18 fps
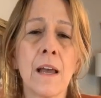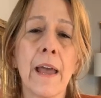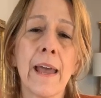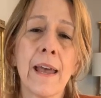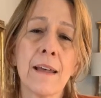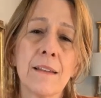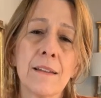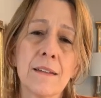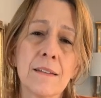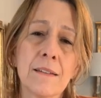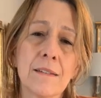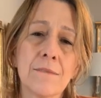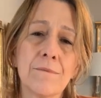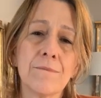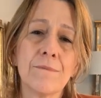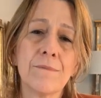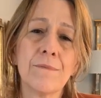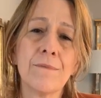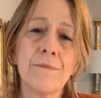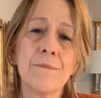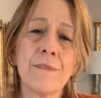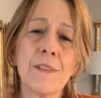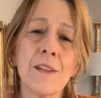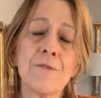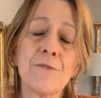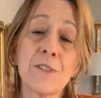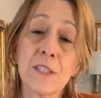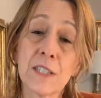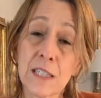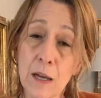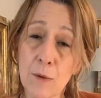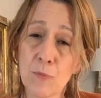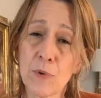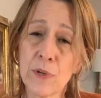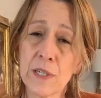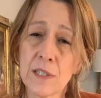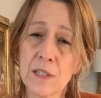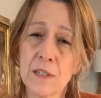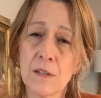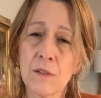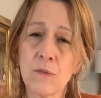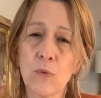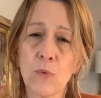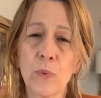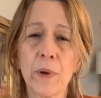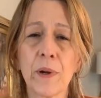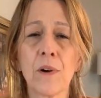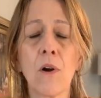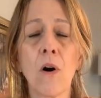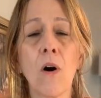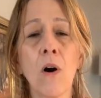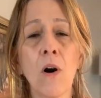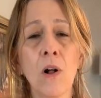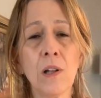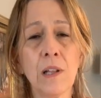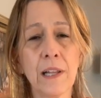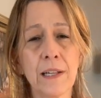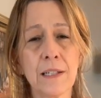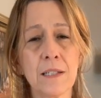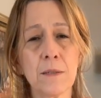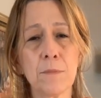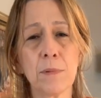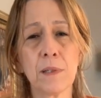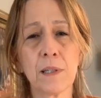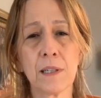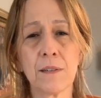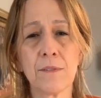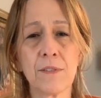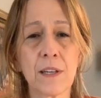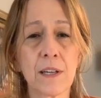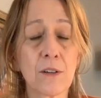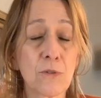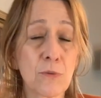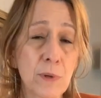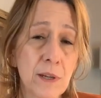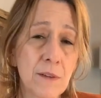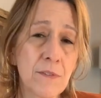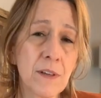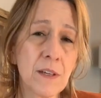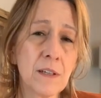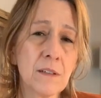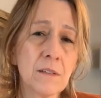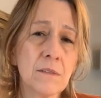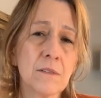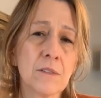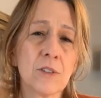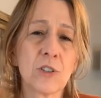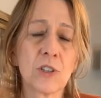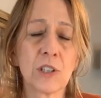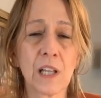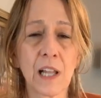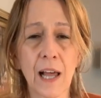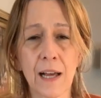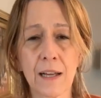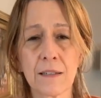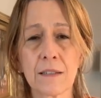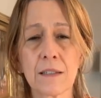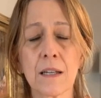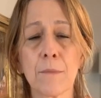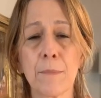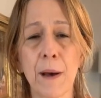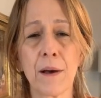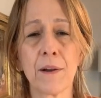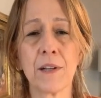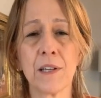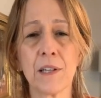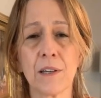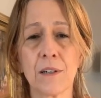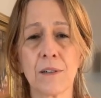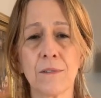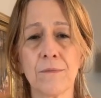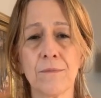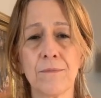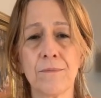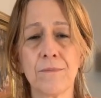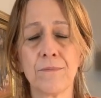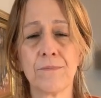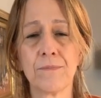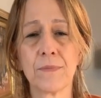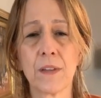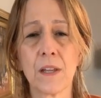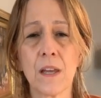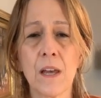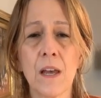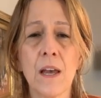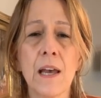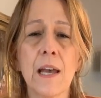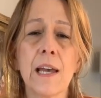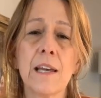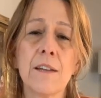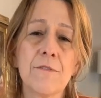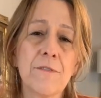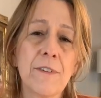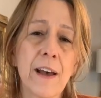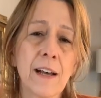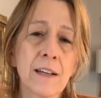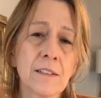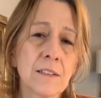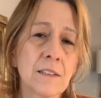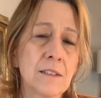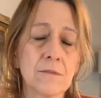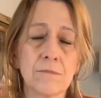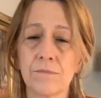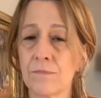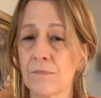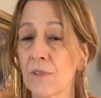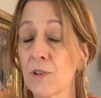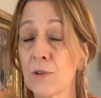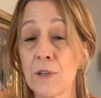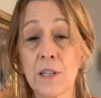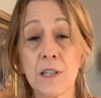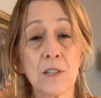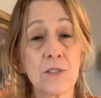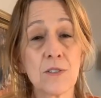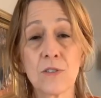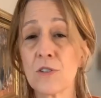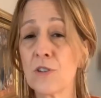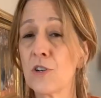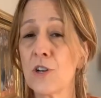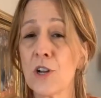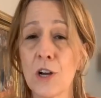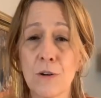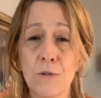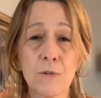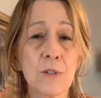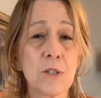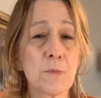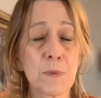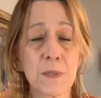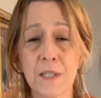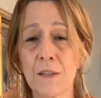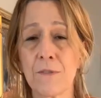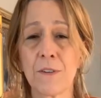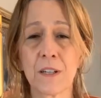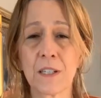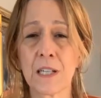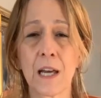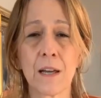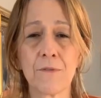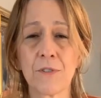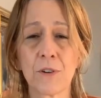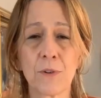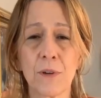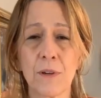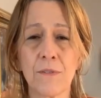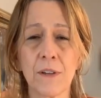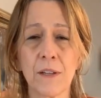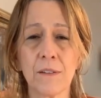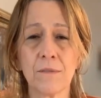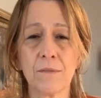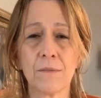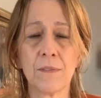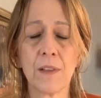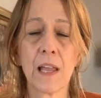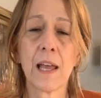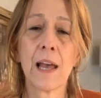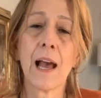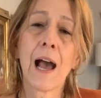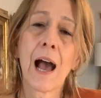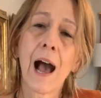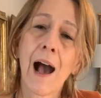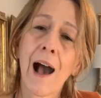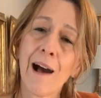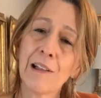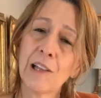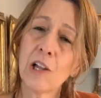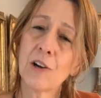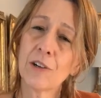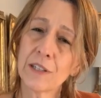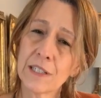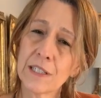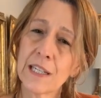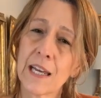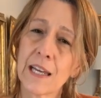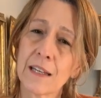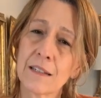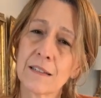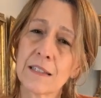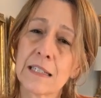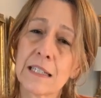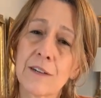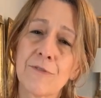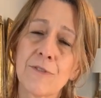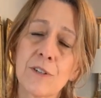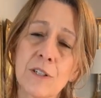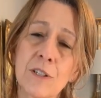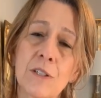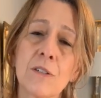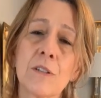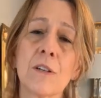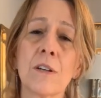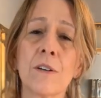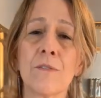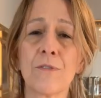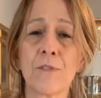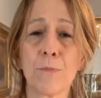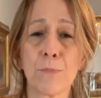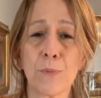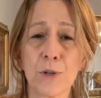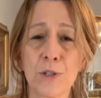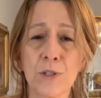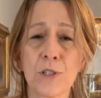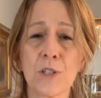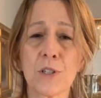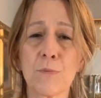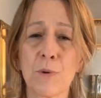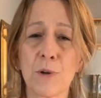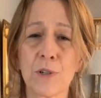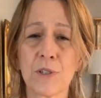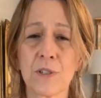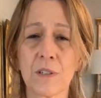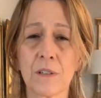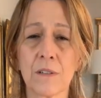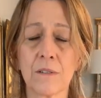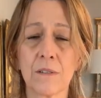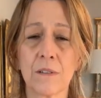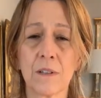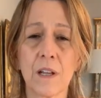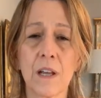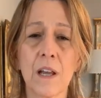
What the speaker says: And then for some reason, we're all led to believe that grieving should last about a year. In fact, there is no specific time for grieving. How long it takes differs from person to person.